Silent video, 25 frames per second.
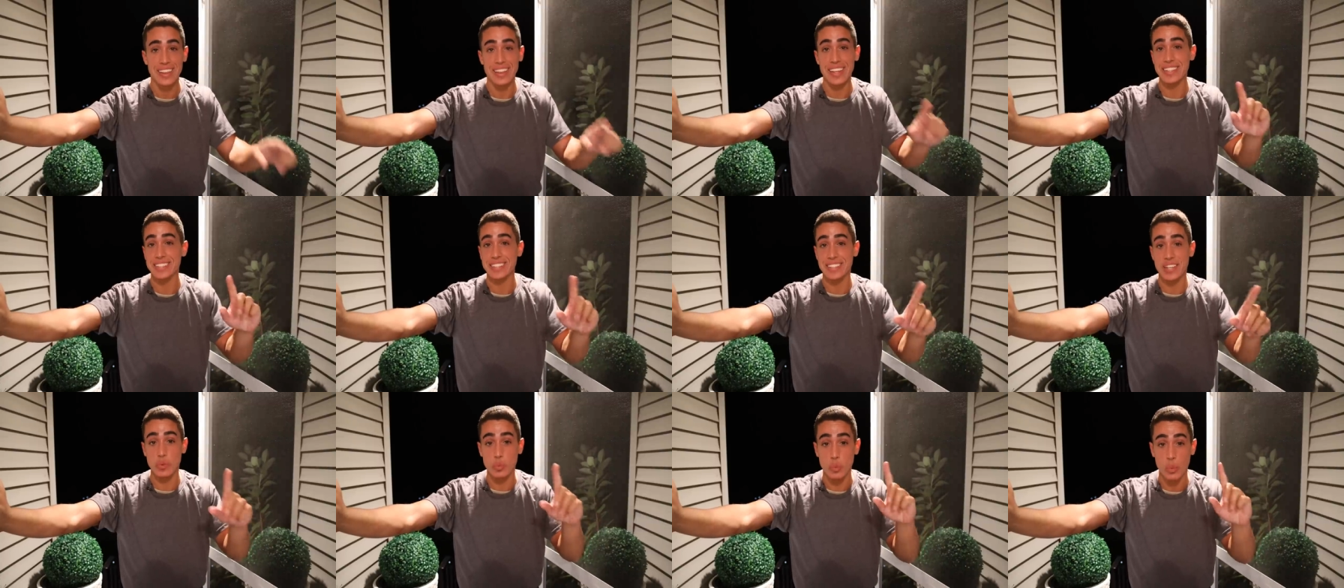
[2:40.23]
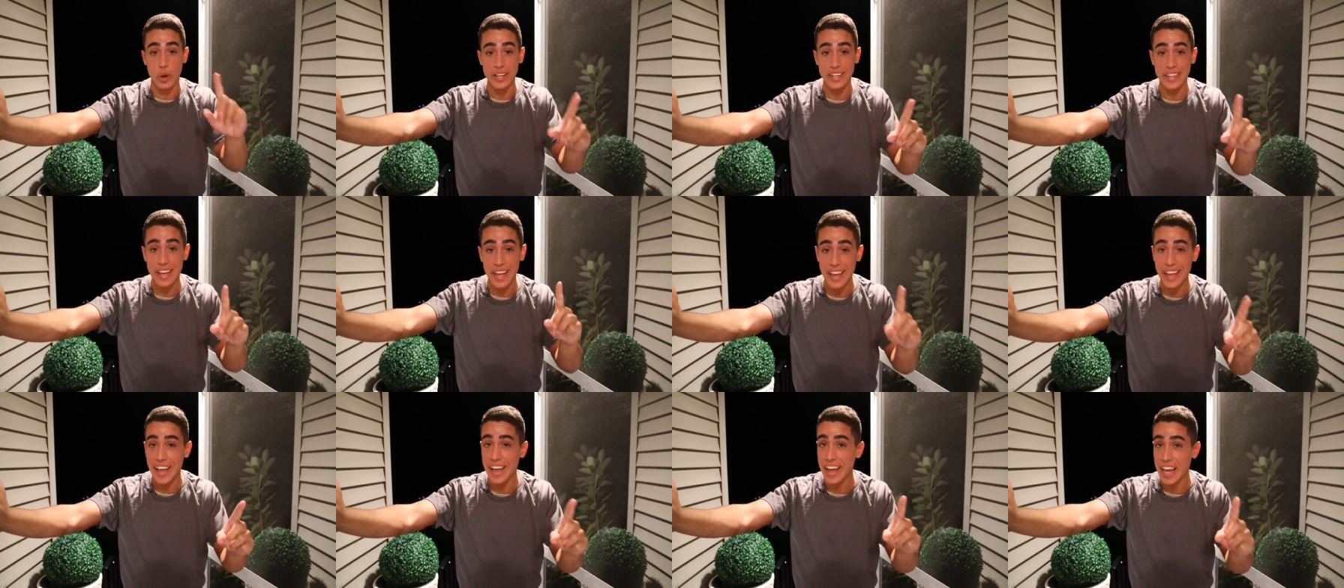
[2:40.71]
Less than
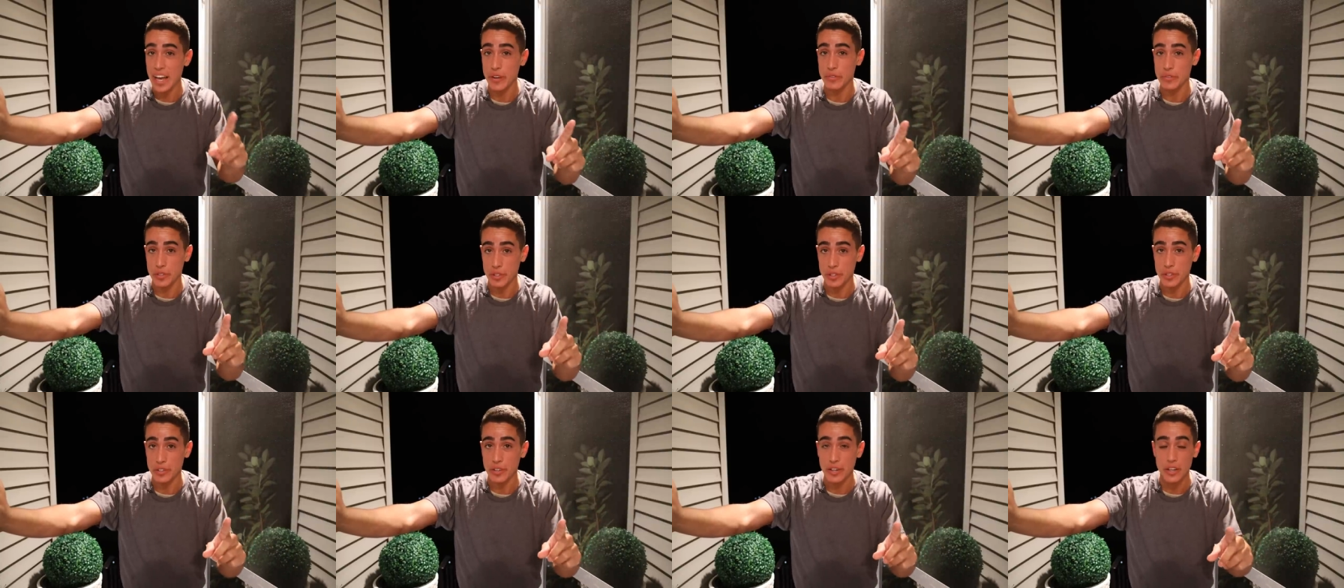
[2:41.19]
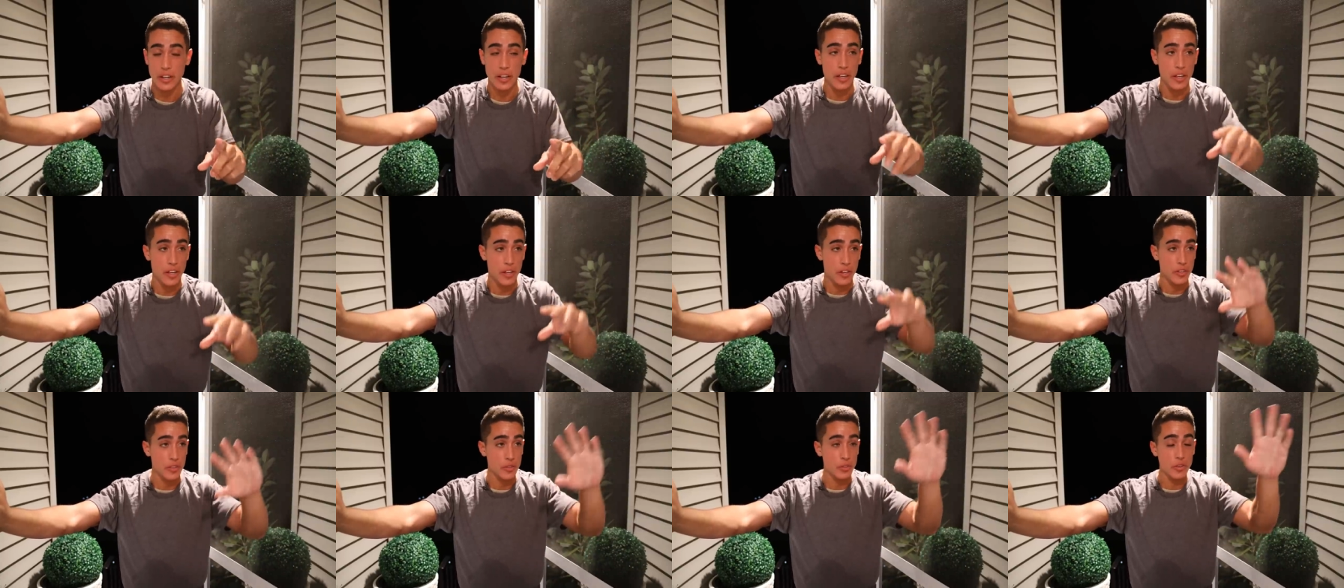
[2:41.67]
one day after
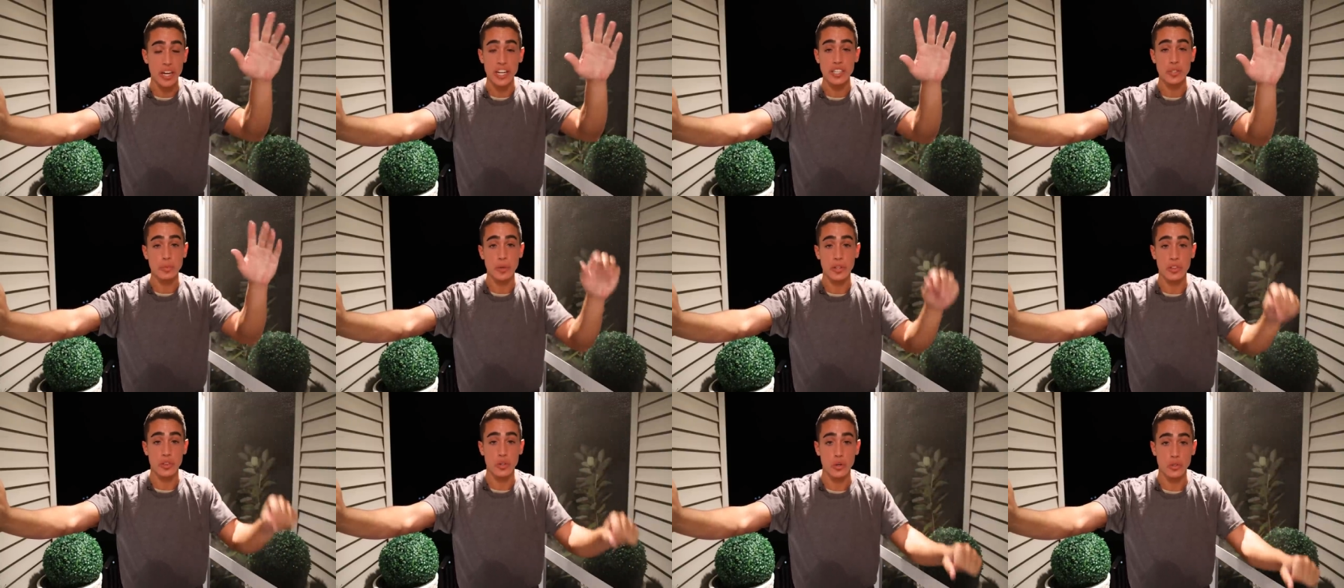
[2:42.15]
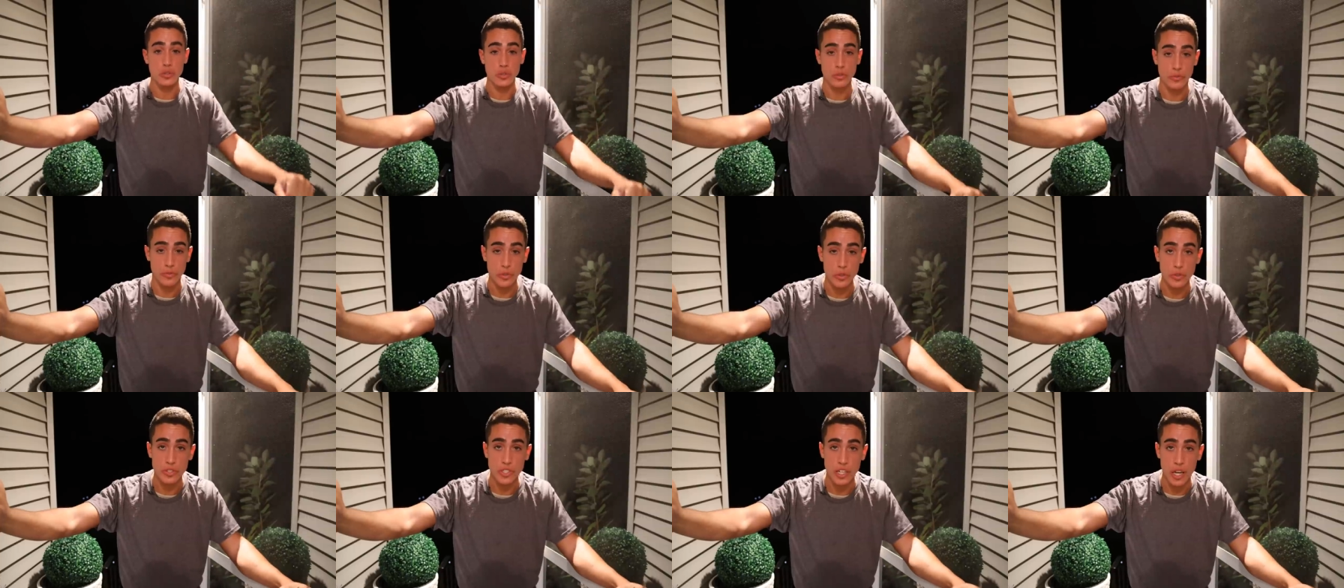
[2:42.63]
you guys put those
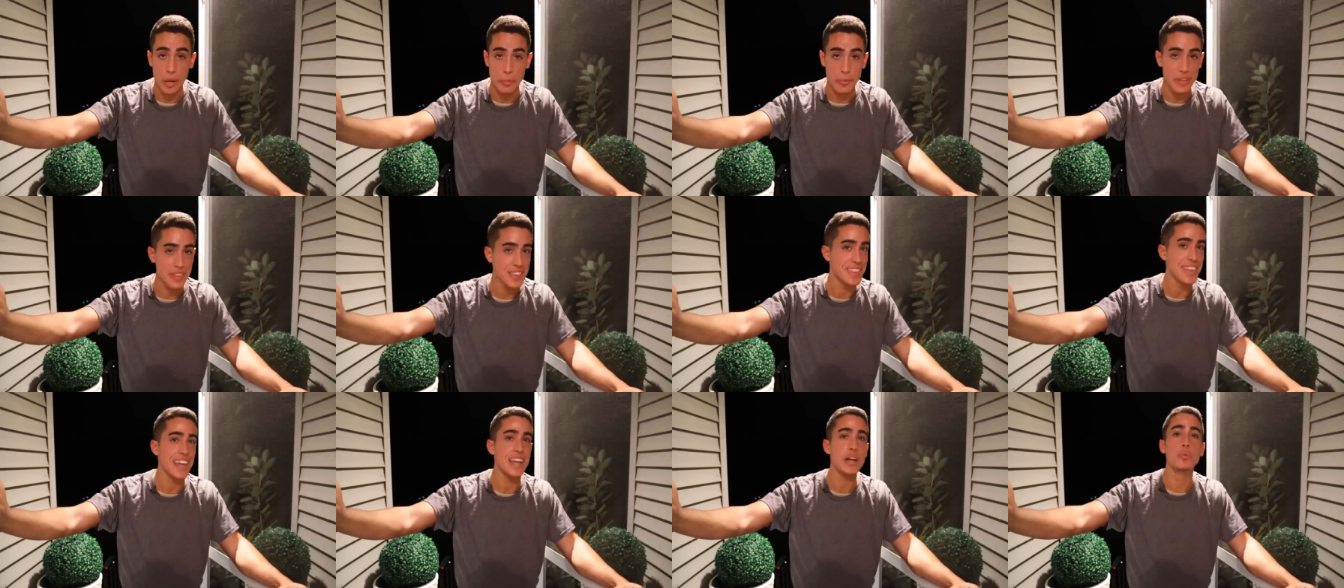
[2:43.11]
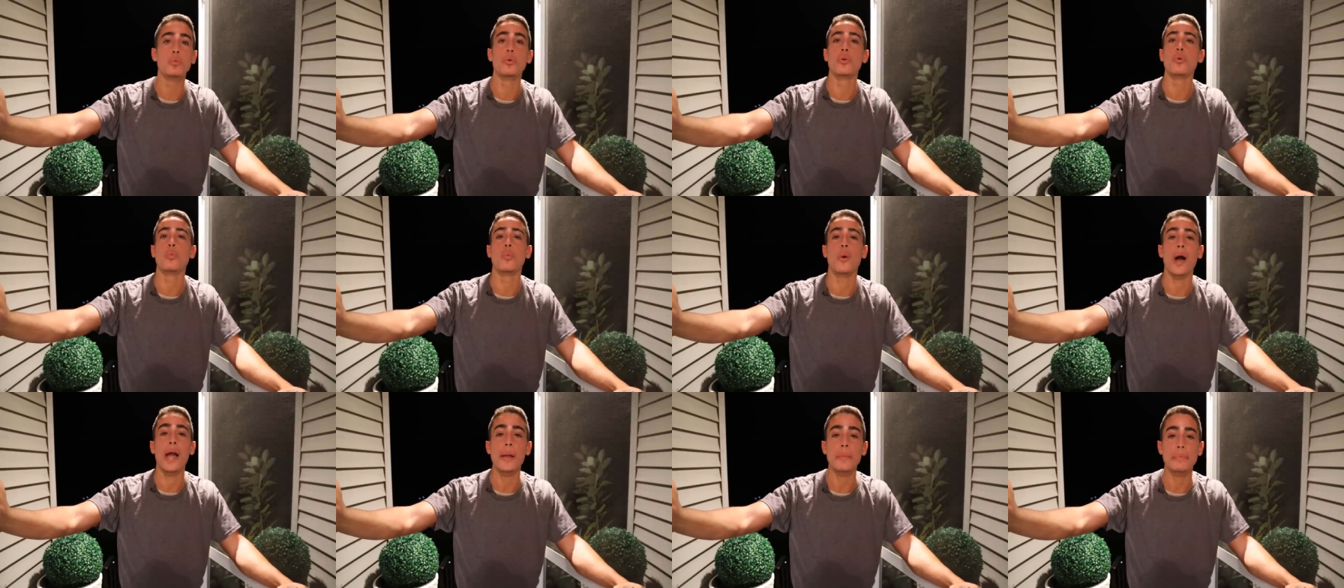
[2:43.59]
reviews up, they
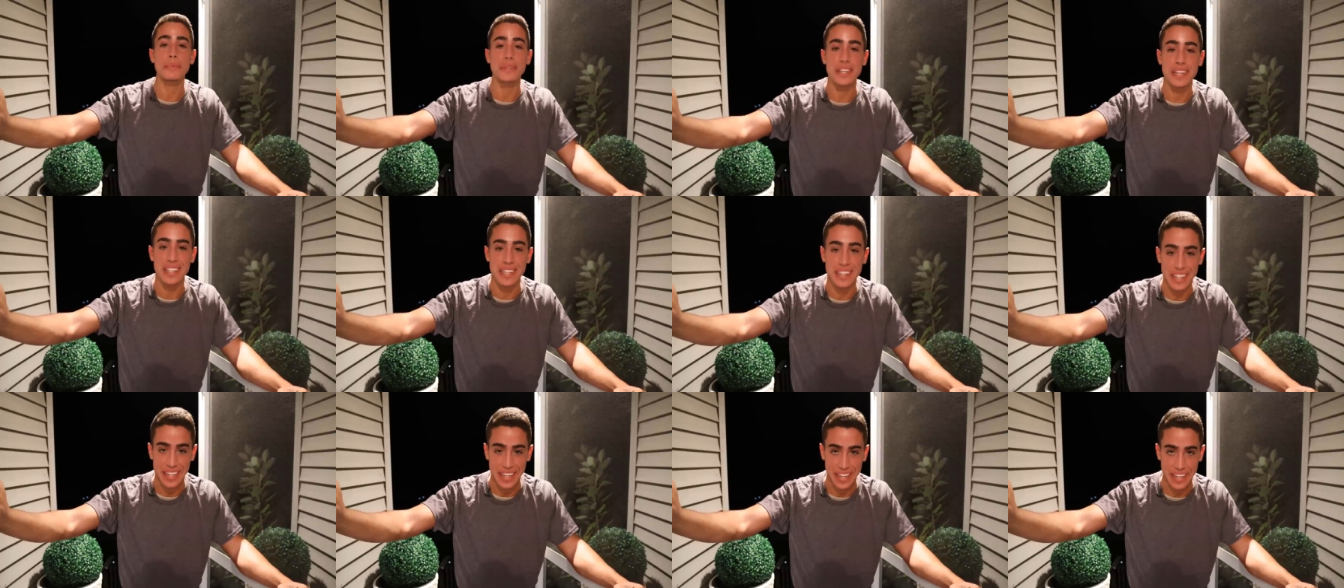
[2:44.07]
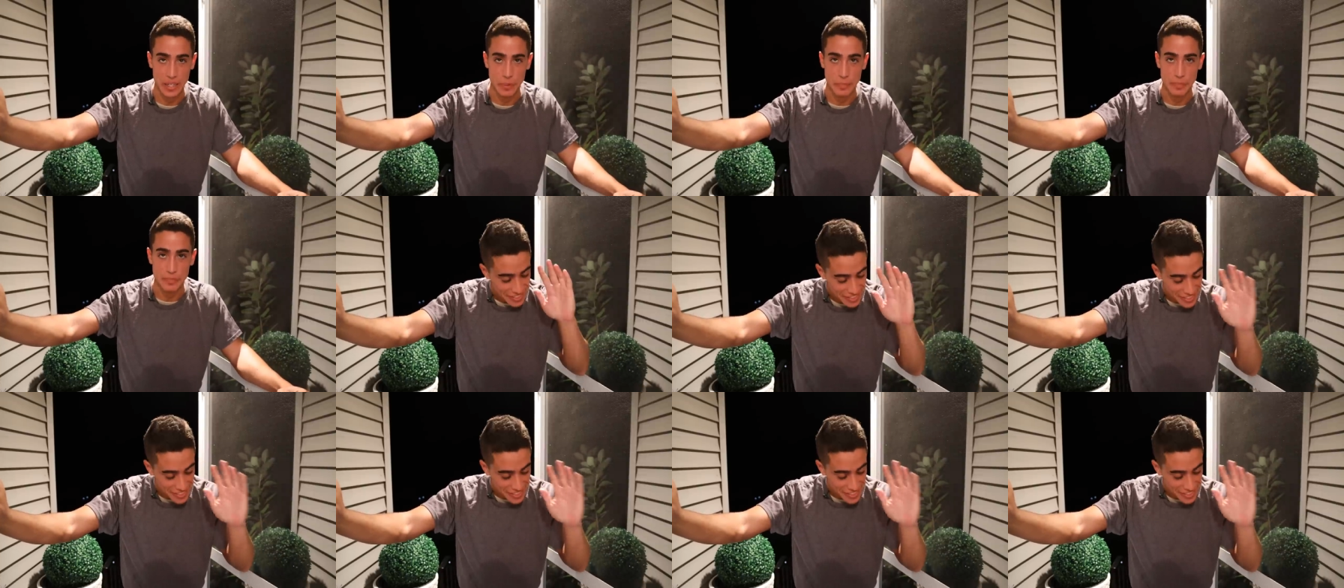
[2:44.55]
were wiped clean.